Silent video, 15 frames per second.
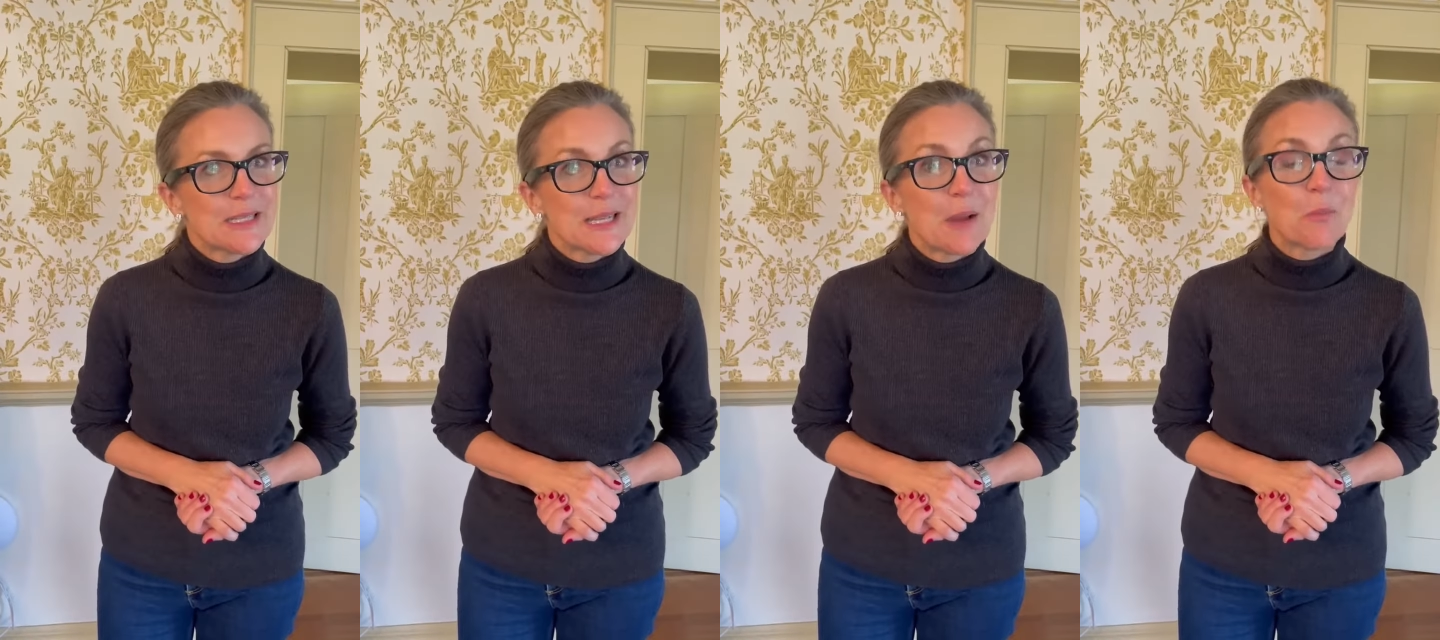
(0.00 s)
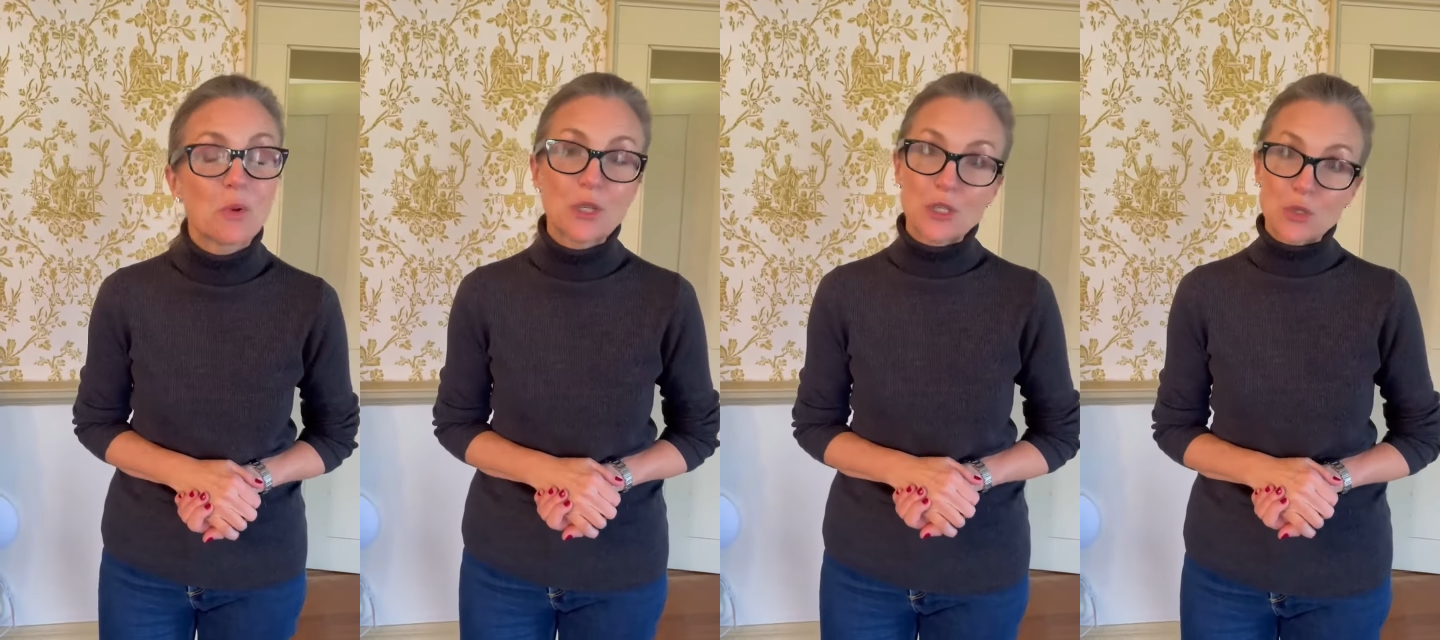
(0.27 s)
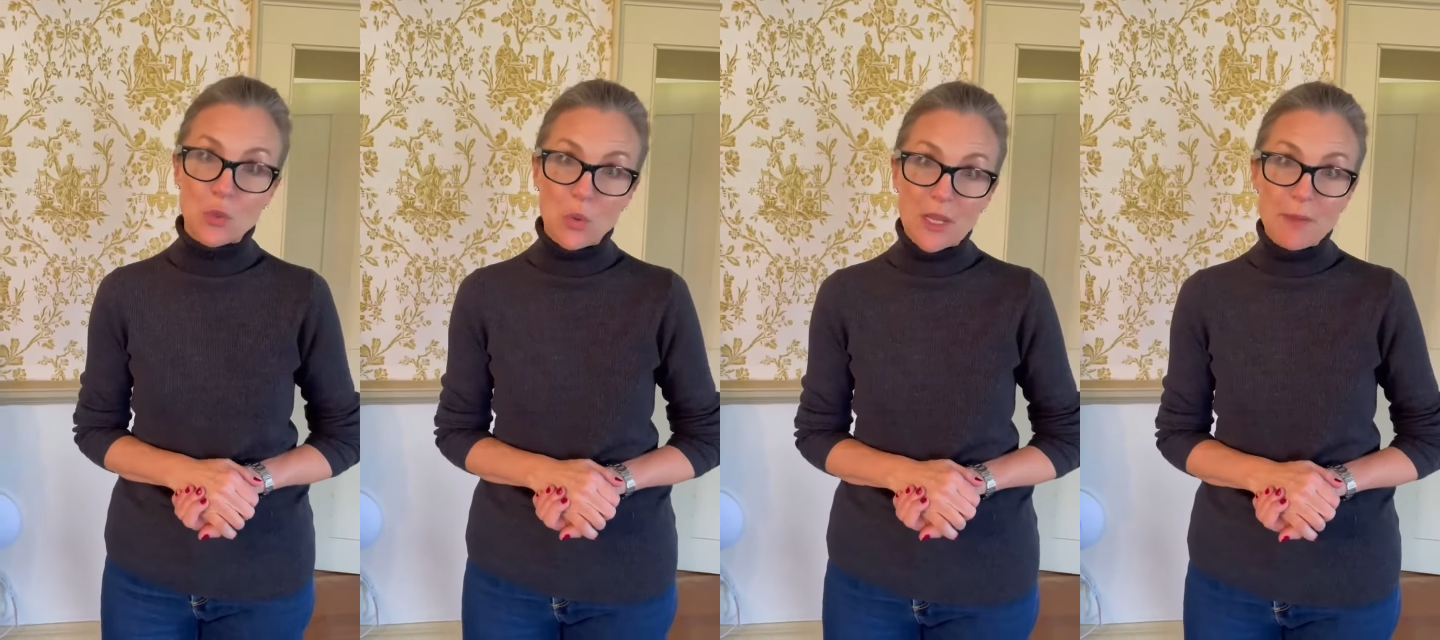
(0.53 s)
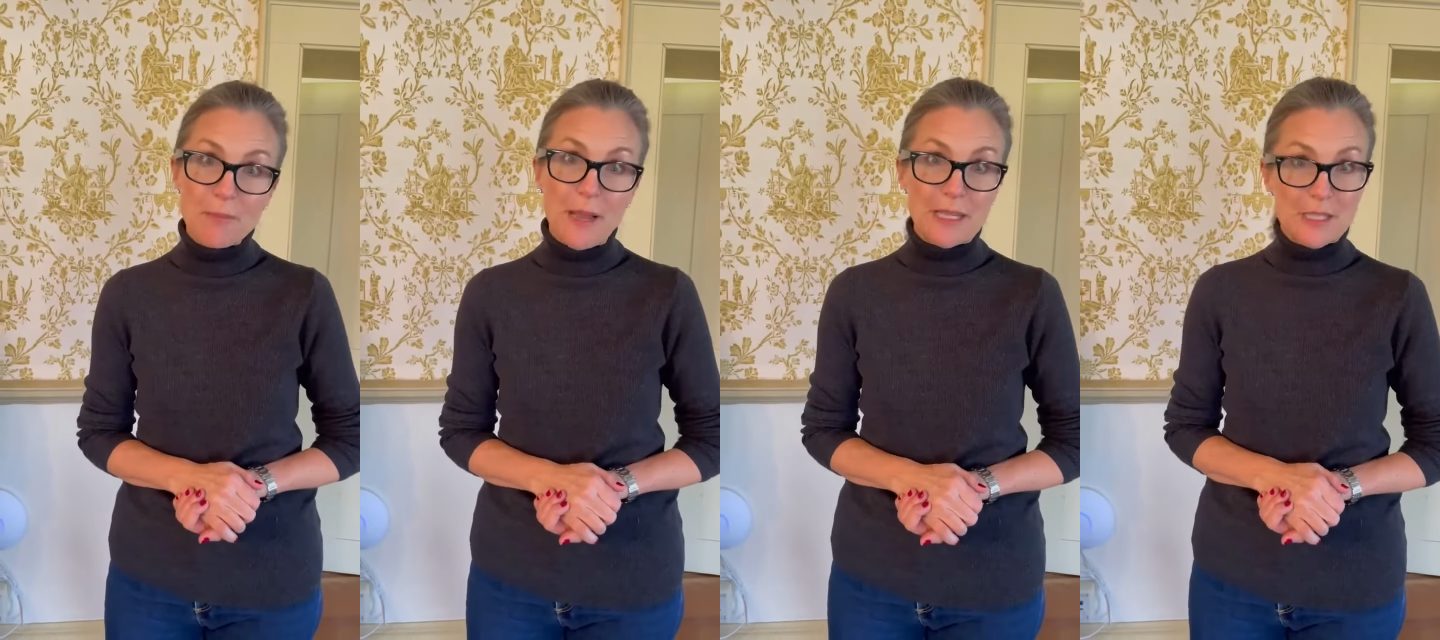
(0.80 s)
and we're joined
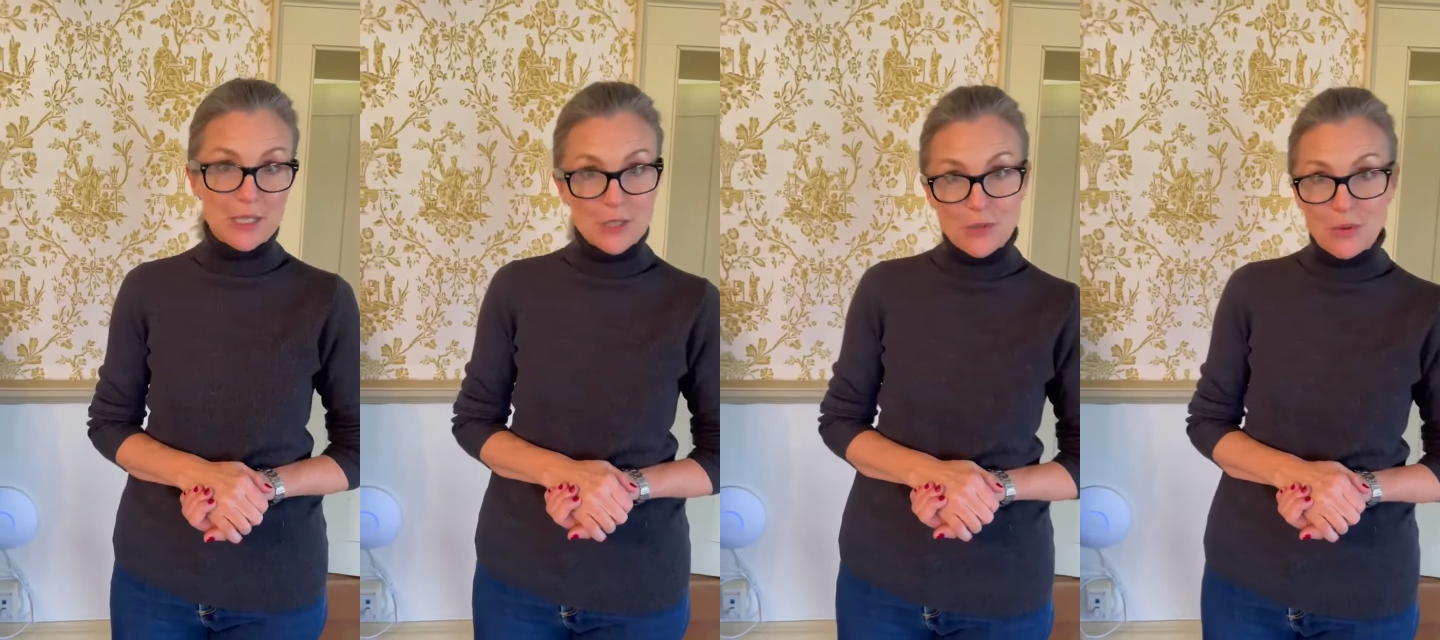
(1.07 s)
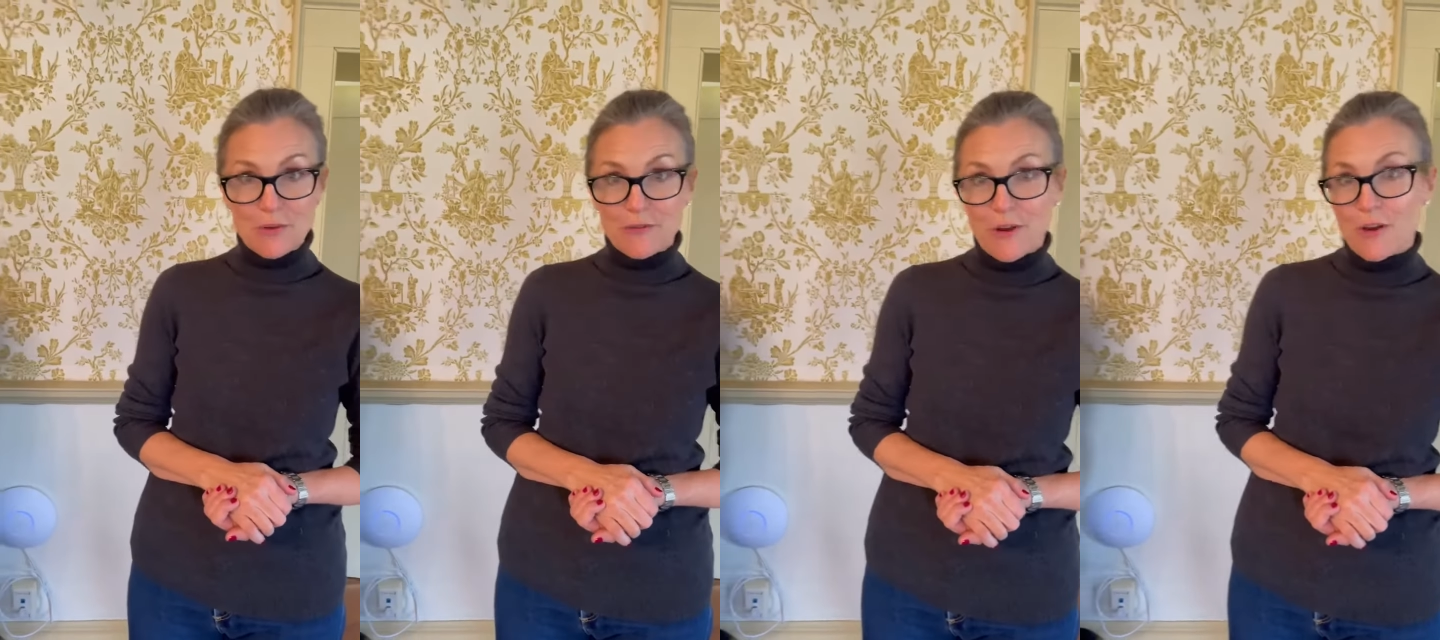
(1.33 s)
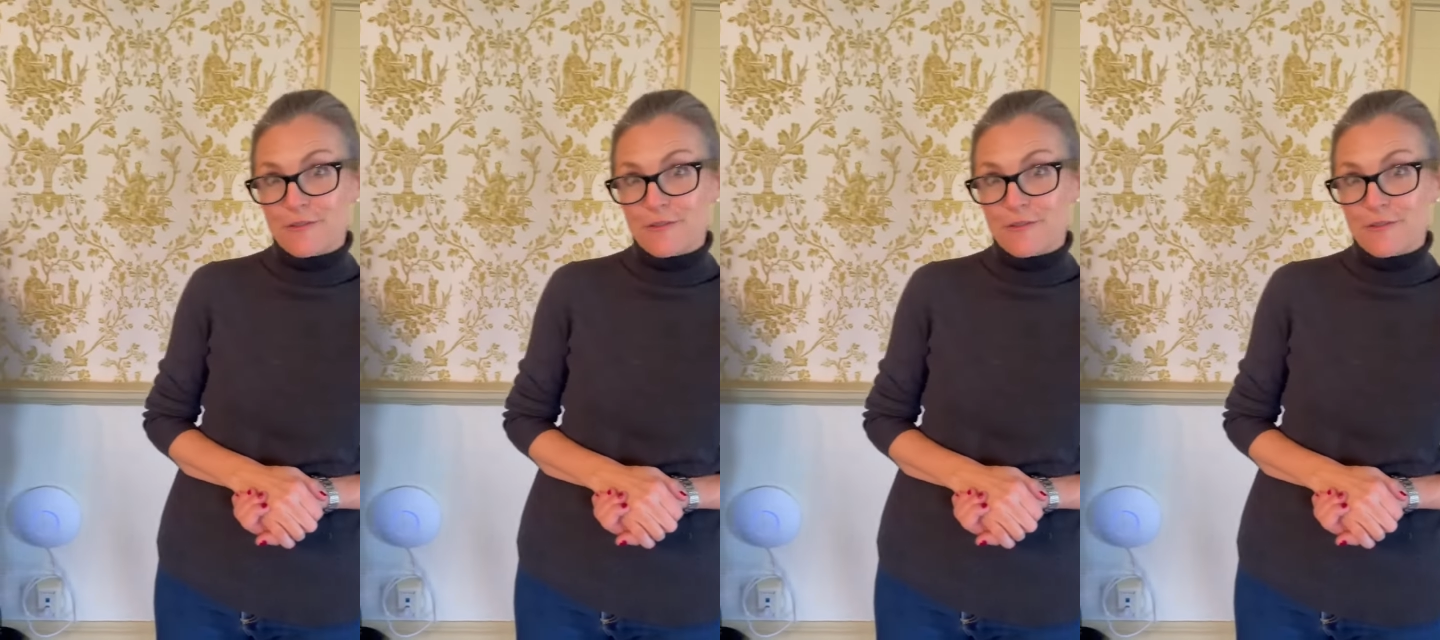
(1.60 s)
by two of our